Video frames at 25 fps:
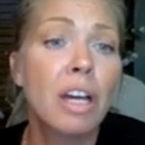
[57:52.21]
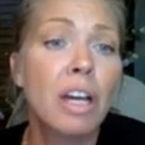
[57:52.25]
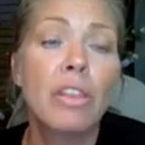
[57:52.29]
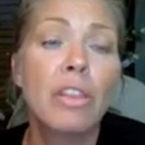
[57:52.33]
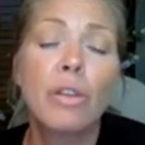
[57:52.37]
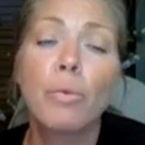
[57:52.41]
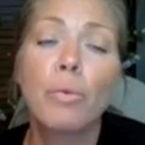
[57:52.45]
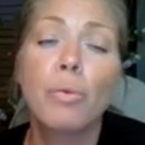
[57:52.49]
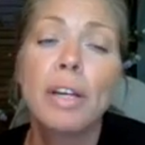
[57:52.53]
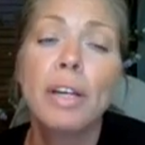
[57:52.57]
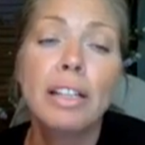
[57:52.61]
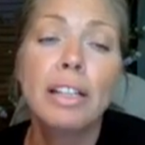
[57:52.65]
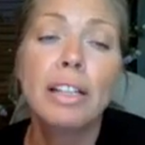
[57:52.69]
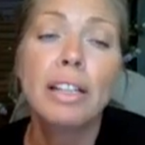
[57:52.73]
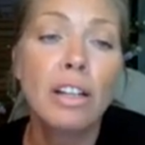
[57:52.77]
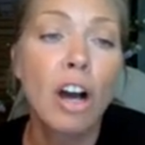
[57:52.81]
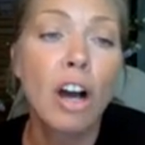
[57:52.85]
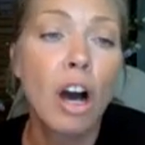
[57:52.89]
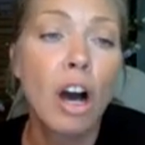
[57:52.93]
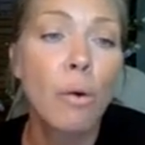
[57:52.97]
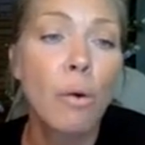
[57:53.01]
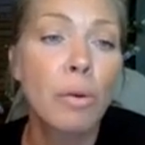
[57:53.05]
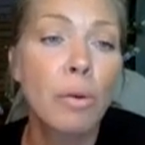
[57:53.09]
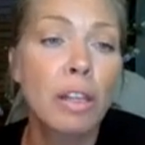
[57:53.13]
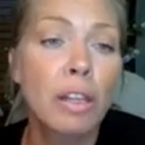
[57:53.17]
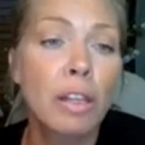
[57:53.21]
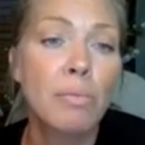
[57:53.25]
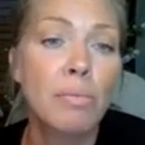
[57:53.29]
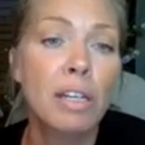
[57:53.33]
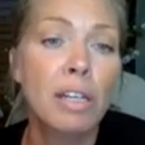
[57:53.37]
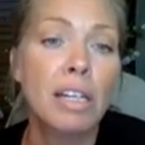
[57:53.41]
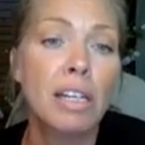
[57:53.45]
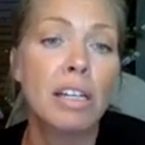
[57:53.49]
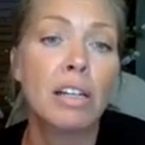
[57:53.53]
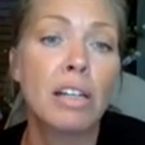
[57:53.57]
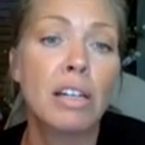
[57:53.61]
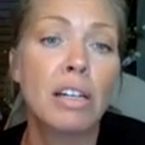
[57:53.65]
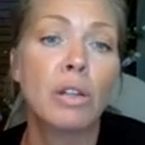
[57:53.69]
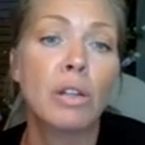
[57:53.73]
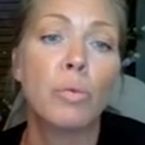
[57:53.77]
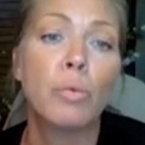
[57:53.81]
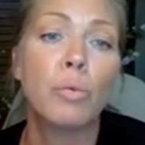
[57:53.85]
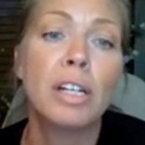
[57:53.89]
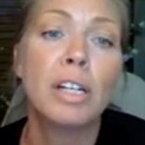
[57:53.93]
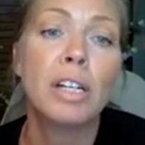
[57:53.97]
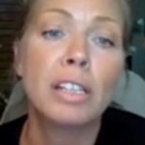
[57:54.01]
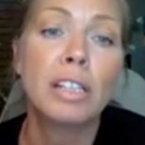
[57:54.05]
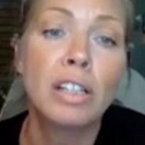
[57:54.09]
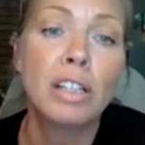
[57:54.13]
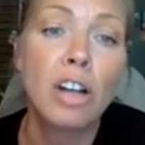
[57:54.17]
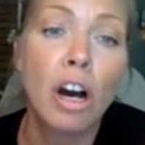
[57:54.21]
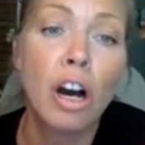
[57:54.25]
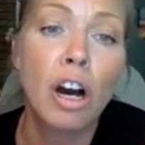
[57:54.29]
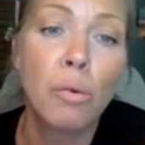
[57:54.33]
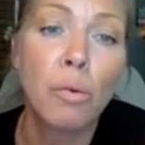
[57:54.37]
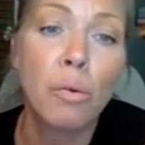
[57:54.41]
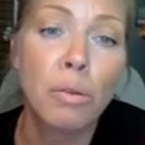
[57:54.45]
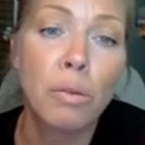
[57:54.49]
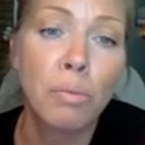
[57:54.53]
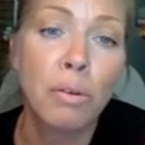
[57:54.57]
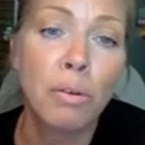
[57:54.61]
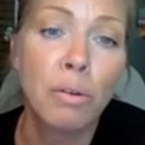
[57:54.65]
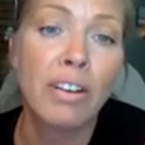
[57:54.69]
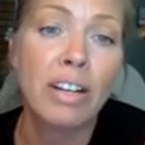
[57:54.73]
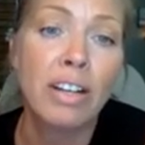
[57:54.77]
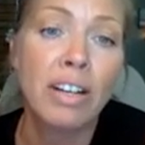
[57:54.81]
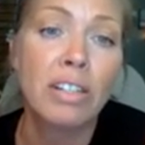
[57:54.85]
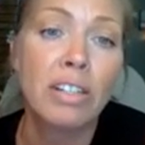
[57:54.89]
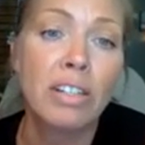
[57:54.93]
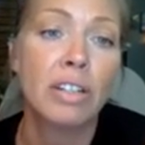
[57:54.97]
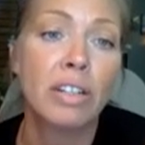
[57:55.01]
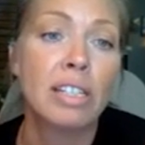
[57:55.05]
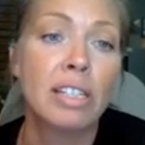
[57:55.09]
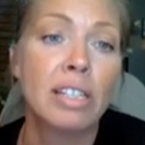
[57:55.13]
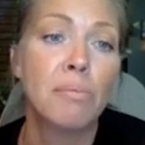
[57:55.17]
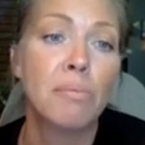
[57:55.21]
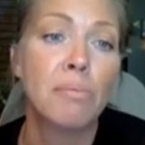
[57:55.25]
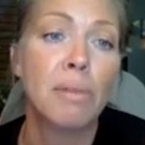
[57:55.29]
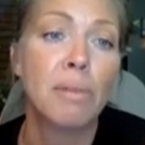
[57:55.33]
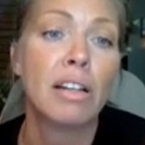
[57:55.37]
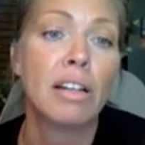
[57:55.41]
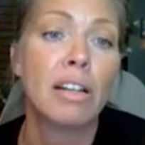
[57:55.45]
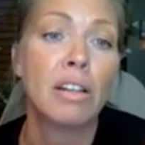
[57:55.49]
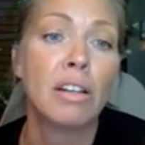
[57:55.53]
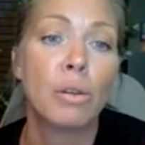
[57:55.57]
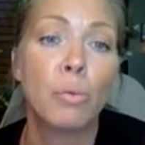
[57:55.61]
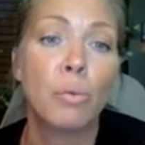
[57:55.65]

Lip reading: The weekly call with me, the weekly call with Professor Isabella,